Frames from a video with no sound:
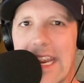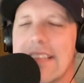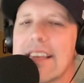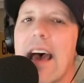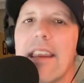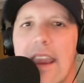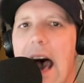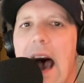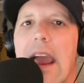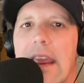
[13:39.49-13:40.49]
He's got
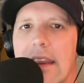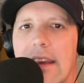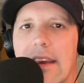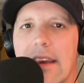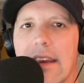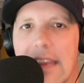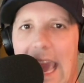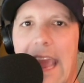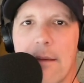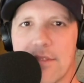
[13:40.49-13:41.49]
nine
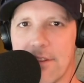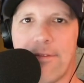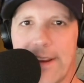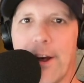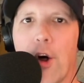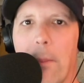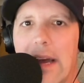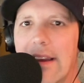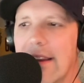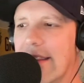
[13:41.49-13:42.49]
games of film
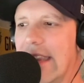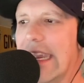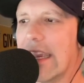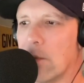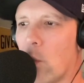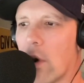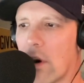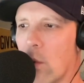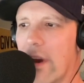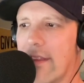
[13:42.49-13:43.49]
that he can
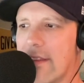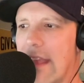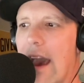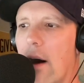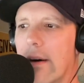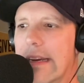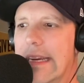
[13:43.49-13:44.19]
work with now.